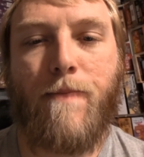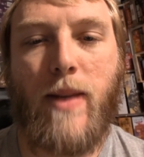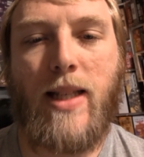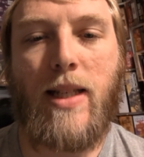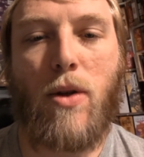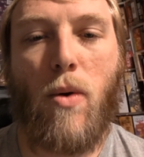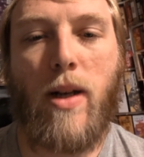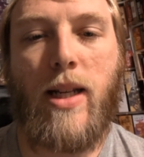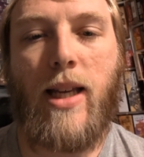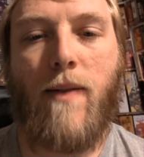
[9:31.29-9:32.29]
This is
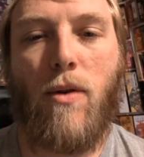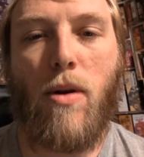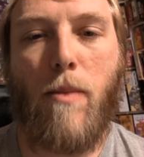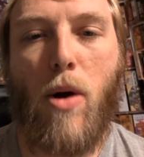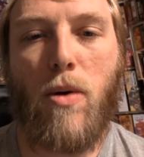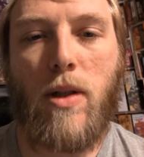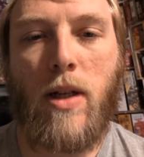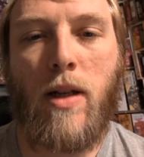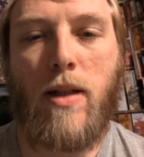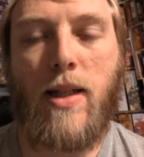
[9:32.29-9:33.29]
going to give you the
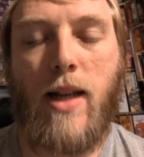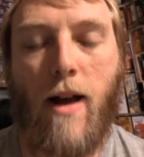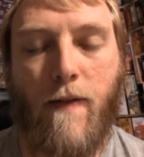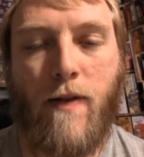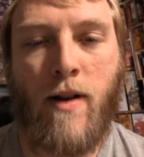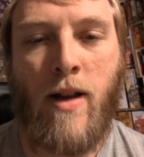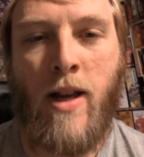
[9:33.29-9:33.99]
most stuff,